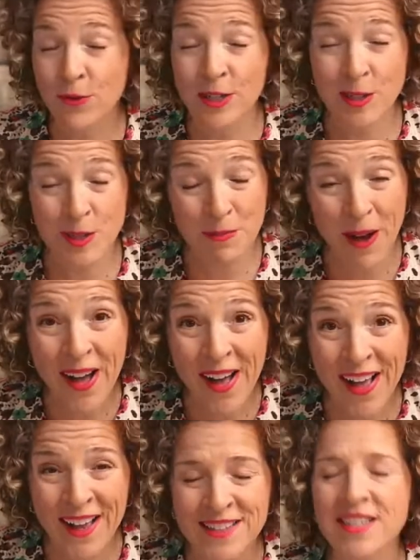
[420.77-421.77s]

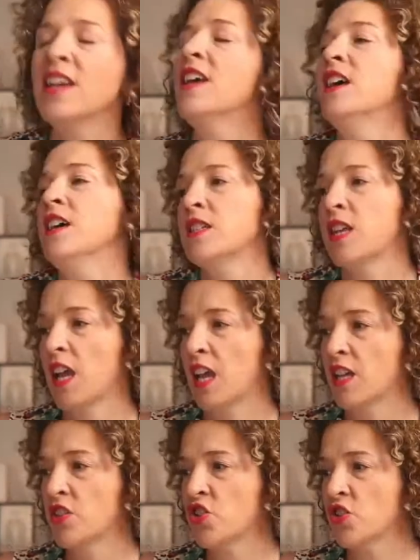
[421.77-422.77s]
respond to
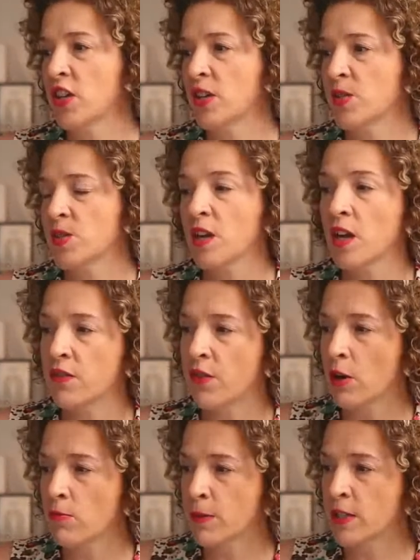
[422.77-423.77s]
Angela's kind of
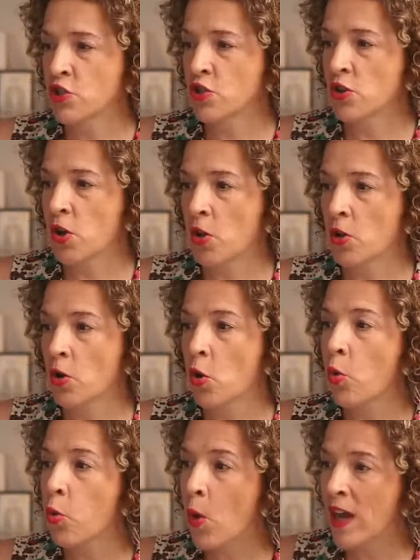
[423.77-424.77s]
original
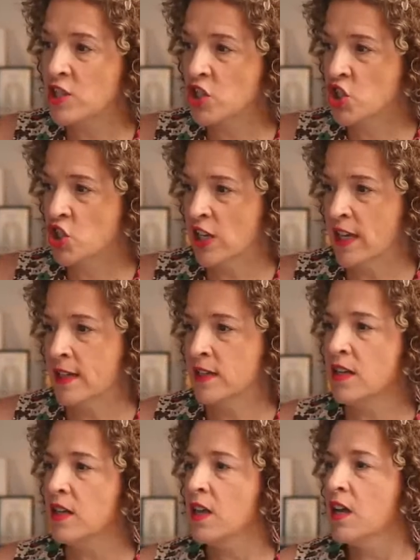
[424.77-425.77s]

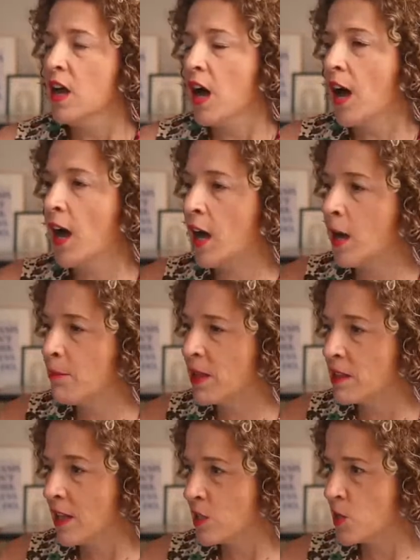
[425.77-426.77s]
question. Um,
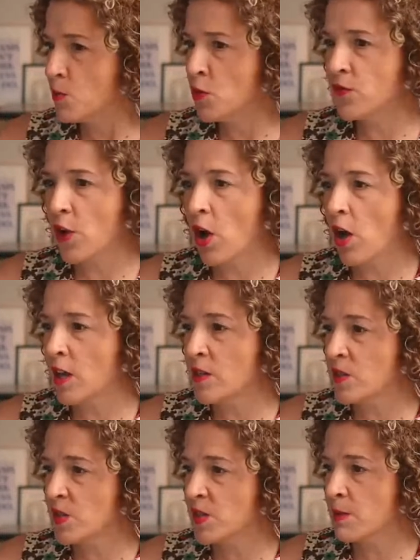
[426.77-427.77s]
let's move
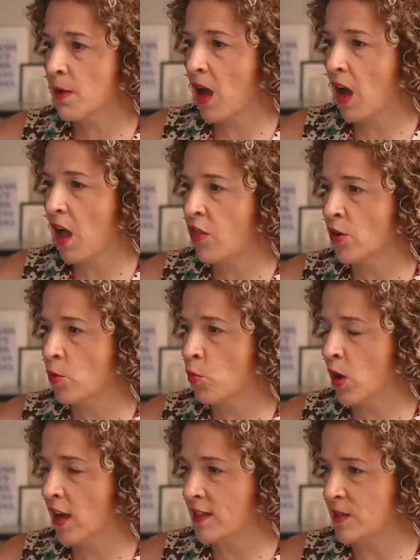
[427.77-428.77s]
on to some other
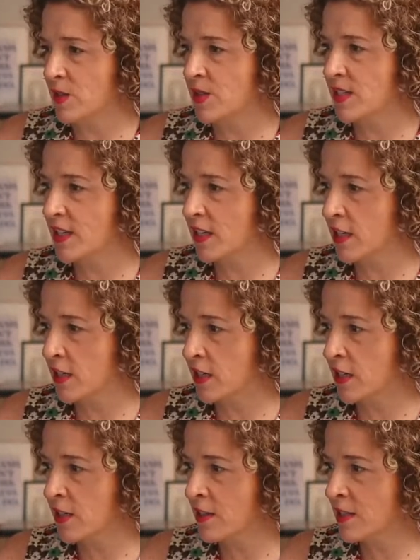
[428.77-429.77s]
ones
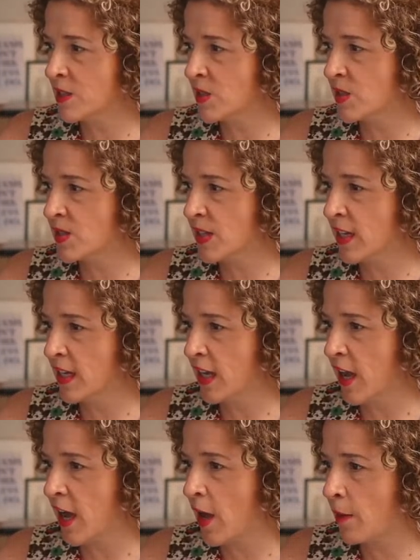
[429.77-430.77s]
here. Let's see.
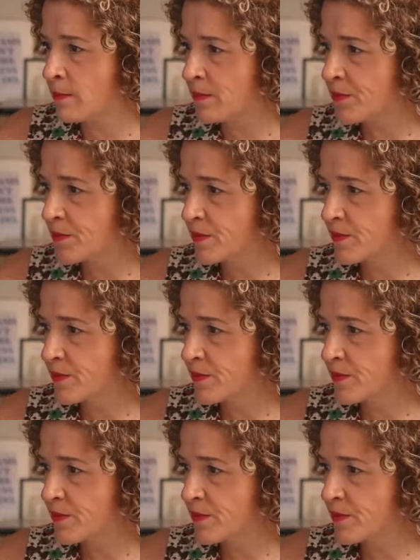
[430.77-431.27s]
Um,